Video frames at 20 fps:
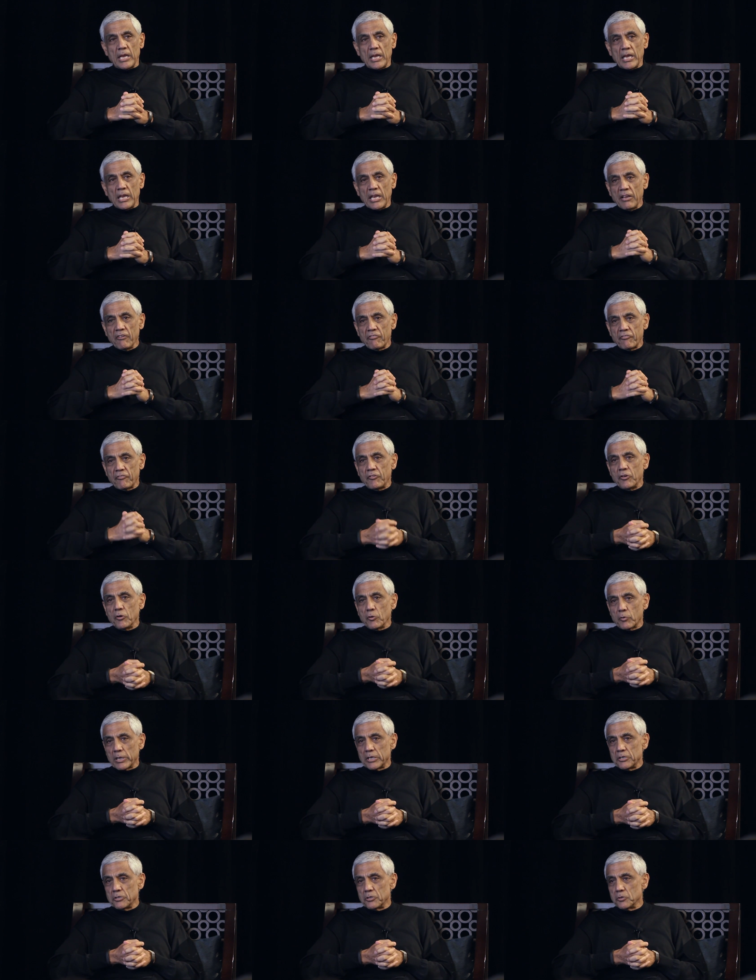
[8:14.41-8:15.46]
If you
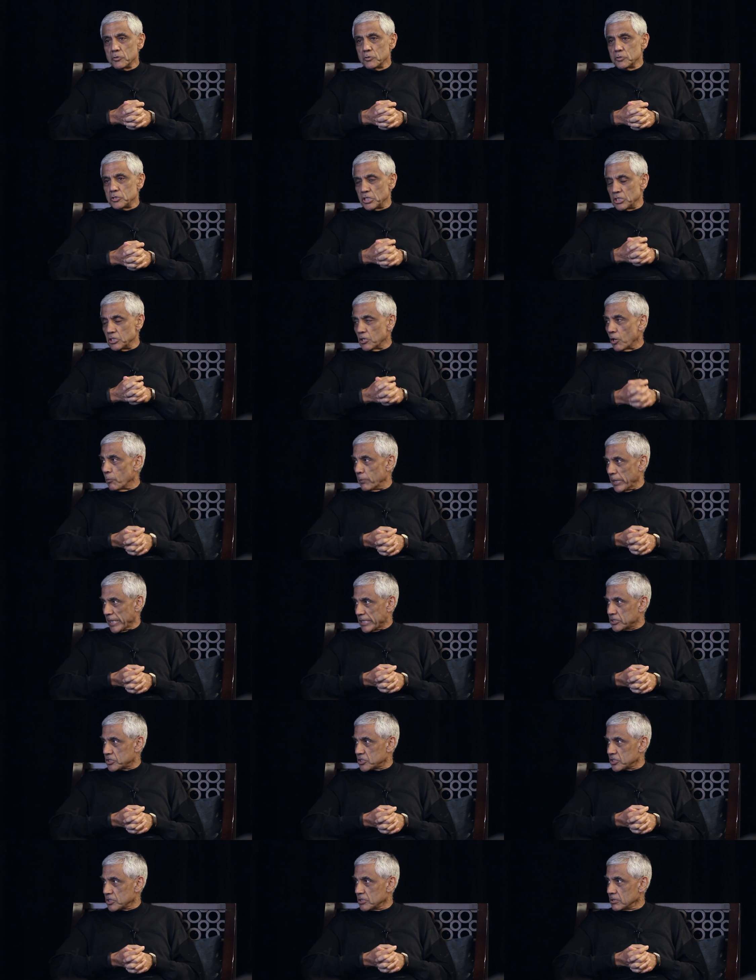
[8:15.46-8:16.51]
can do
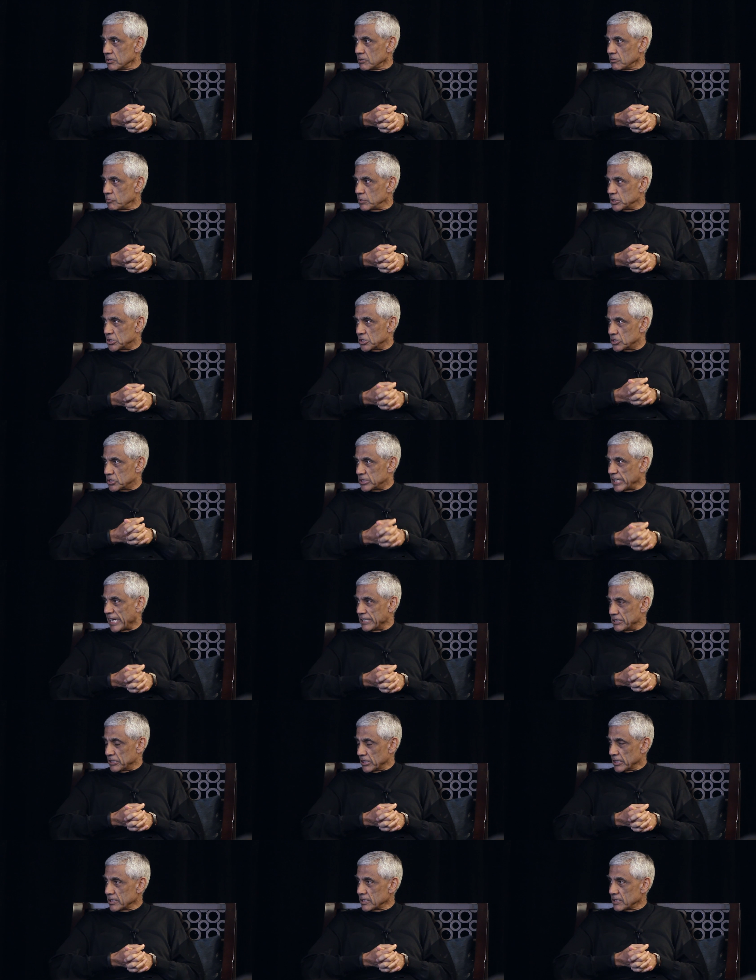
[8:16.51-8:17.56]
genomics, which is
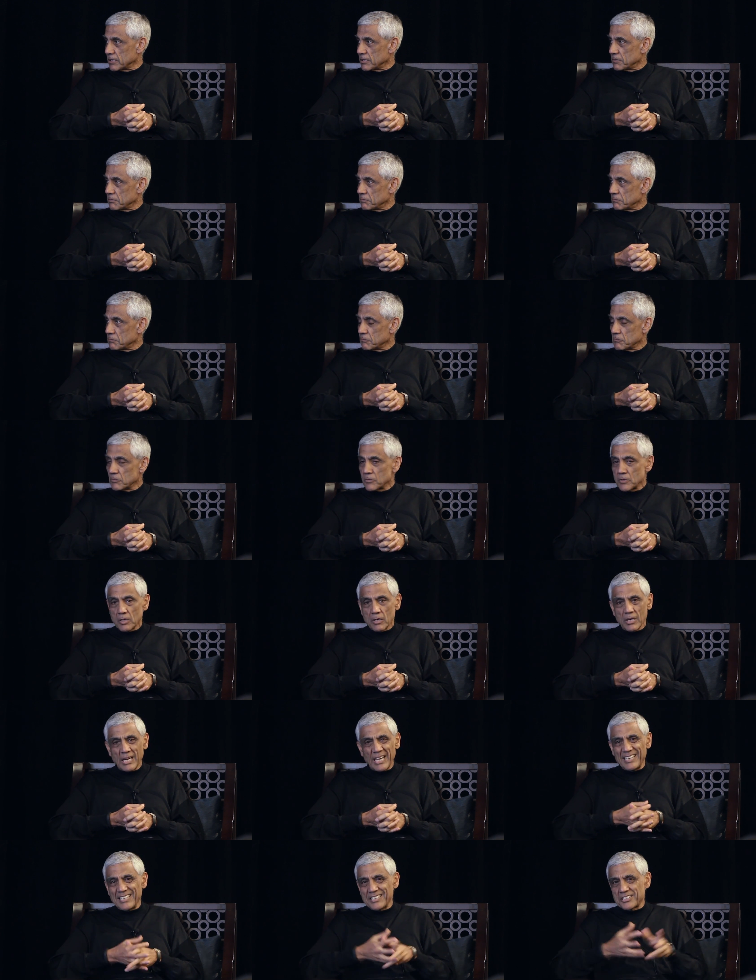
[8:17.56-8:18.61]
changing,
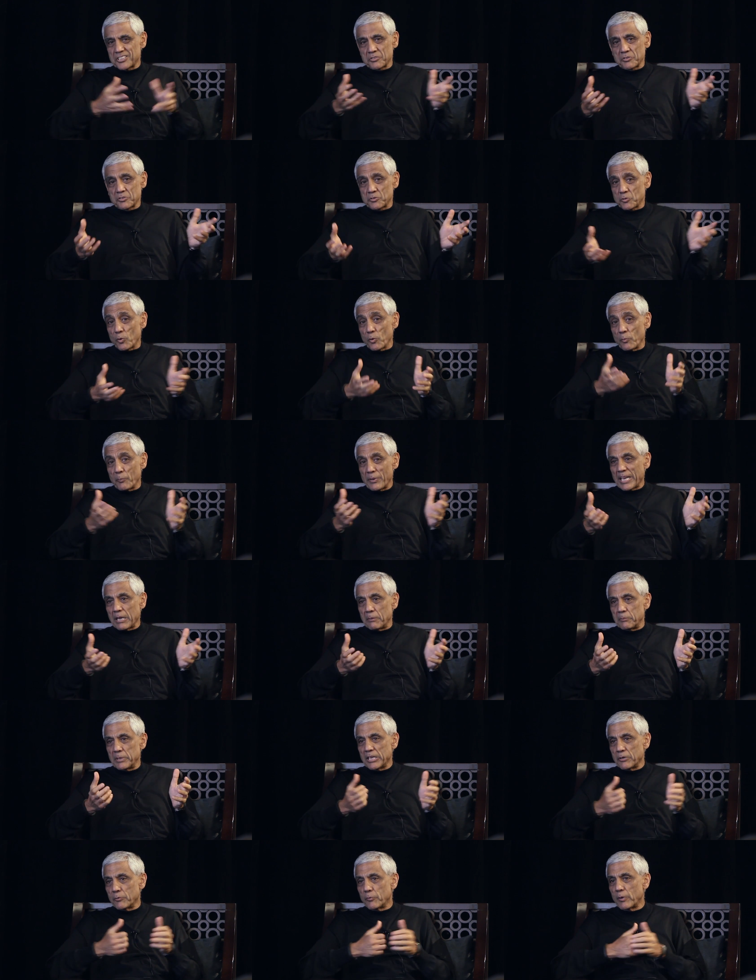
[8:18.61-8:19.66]
and it's sort of
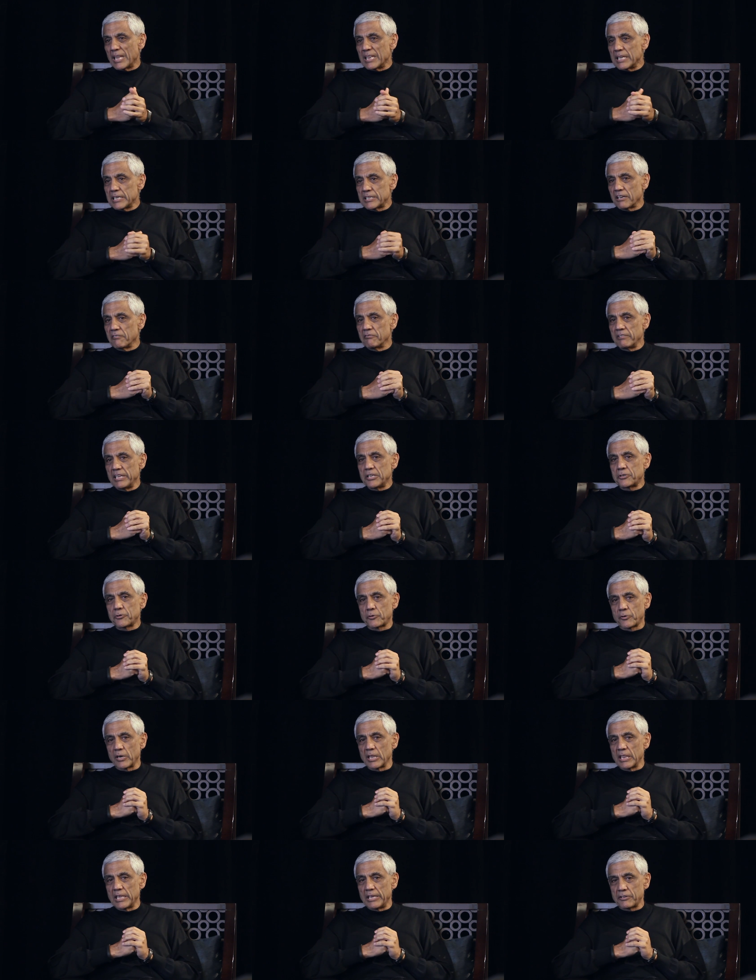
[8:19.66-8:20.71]
becoming relatively
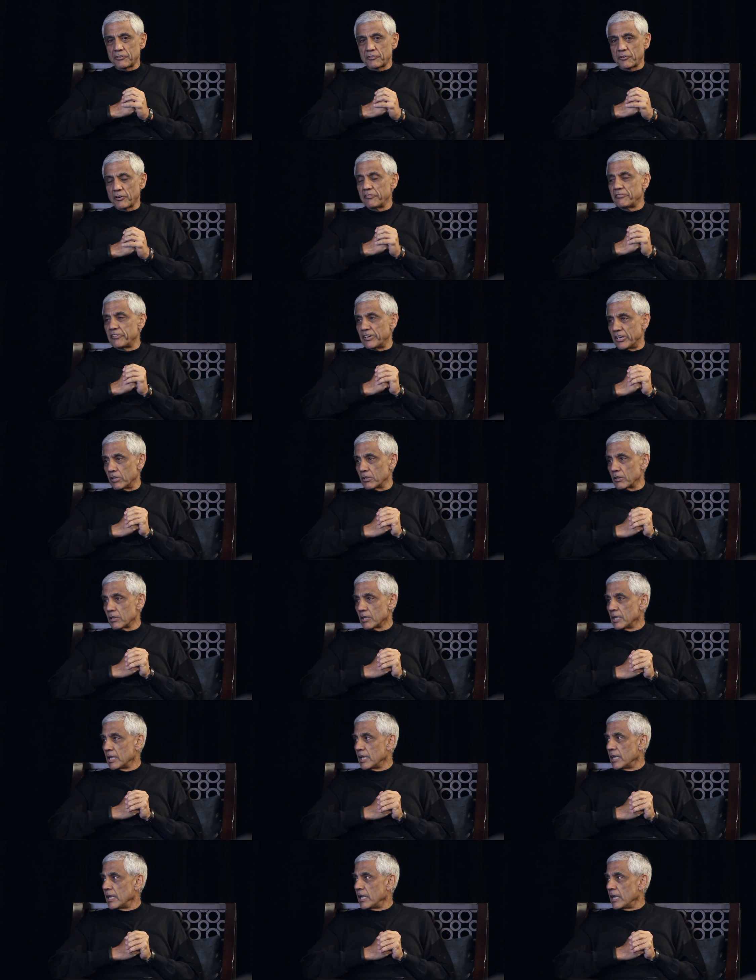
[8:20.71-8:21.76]
trivial
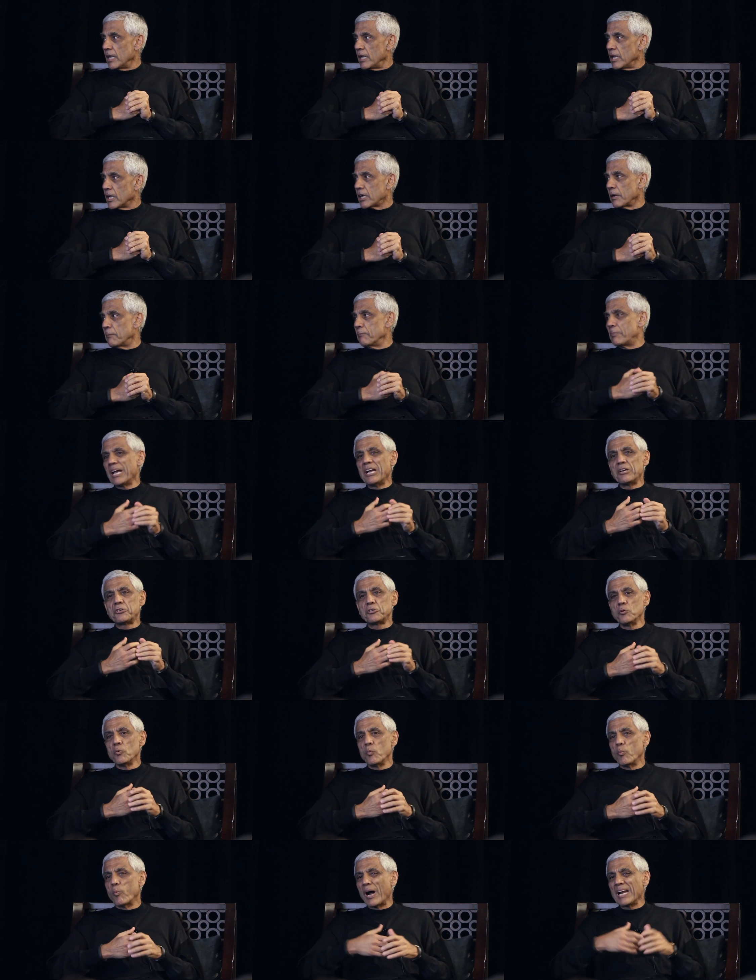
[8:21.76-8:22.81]
compared
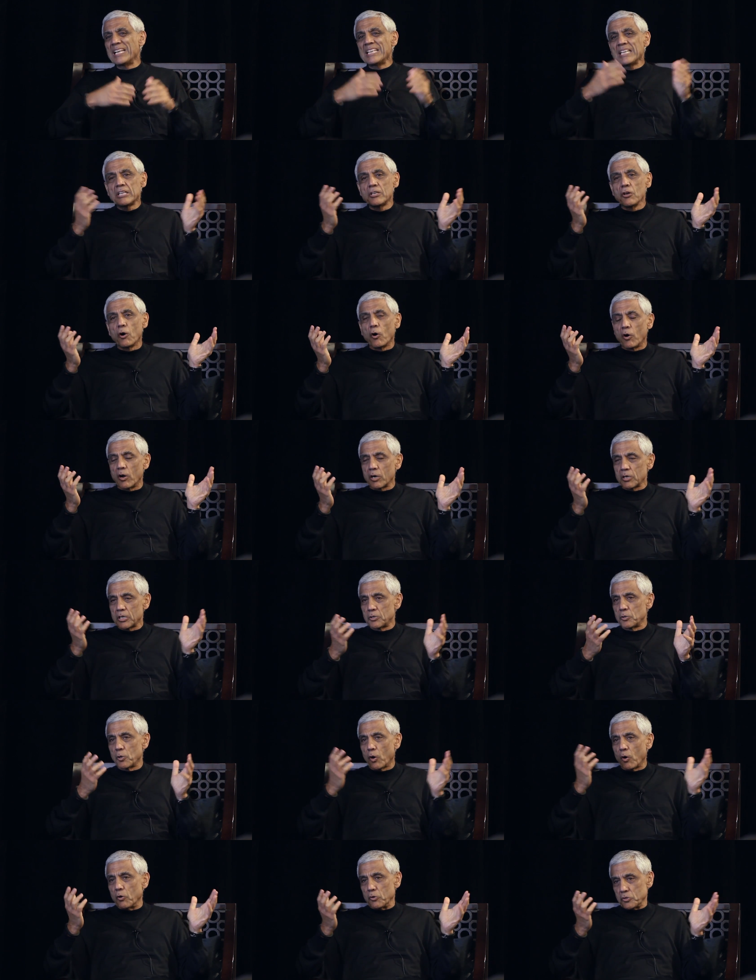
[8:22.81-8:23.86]
to
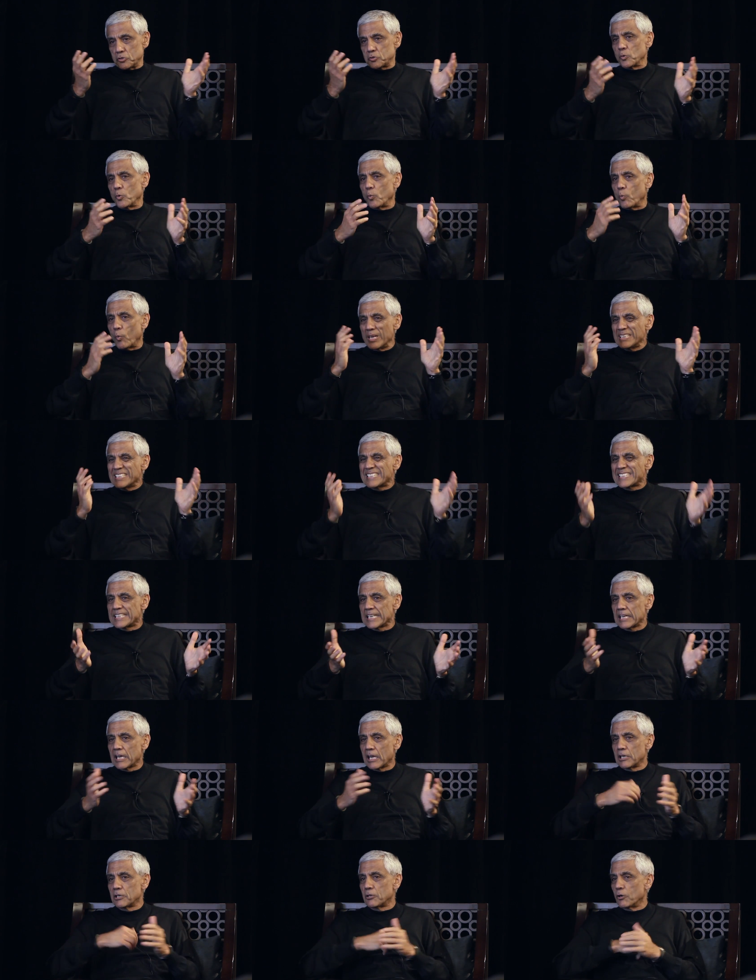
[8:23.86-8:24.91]
one
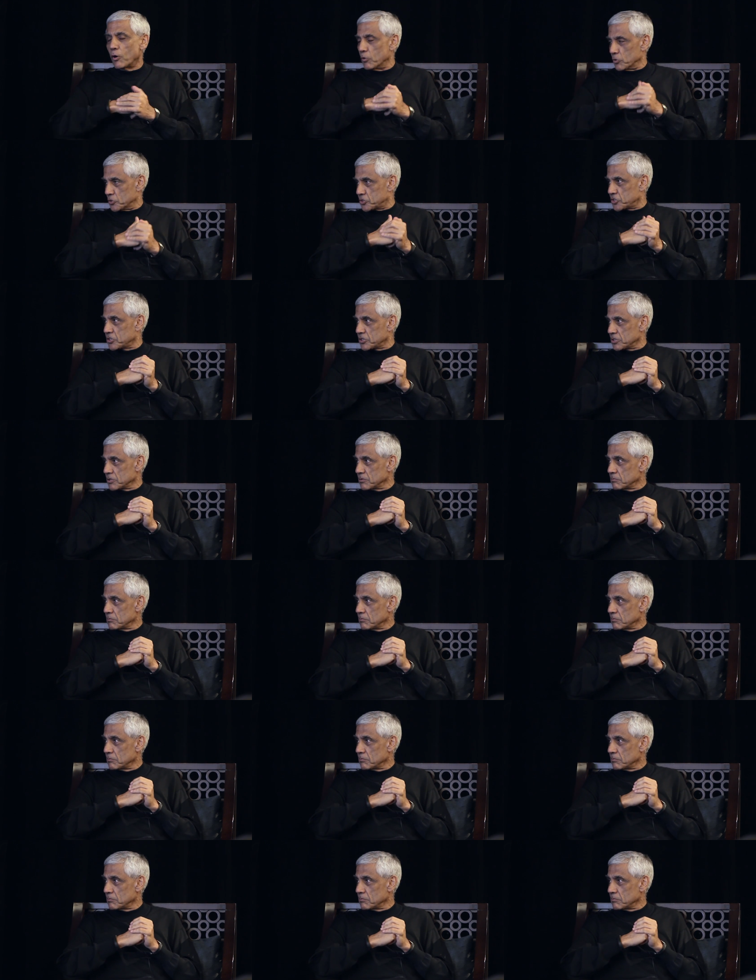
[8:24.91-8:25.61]
single dose.